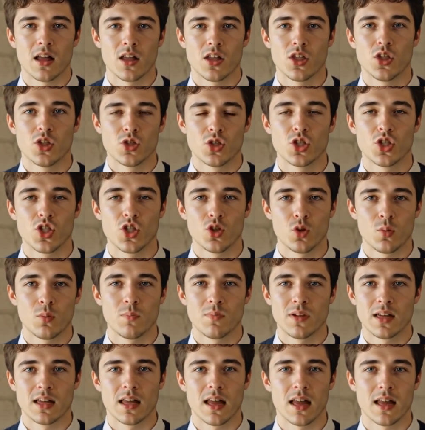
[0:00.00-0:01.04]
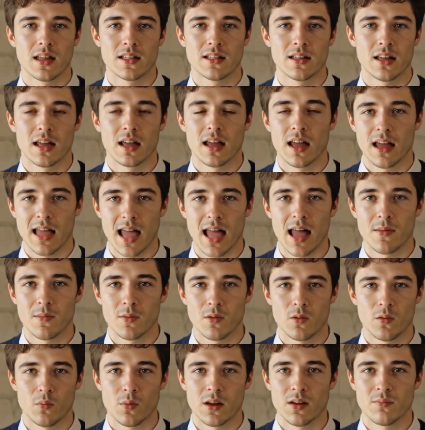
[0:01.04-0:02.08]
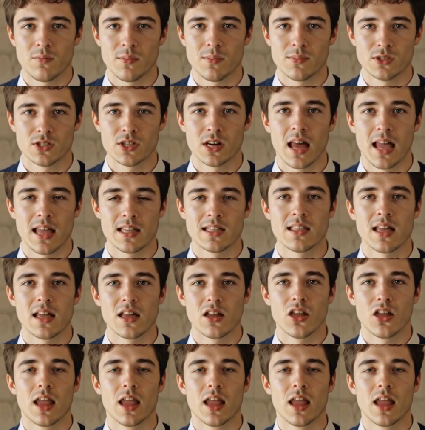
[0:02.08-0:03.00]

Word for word: YouTube, Instagram, websites,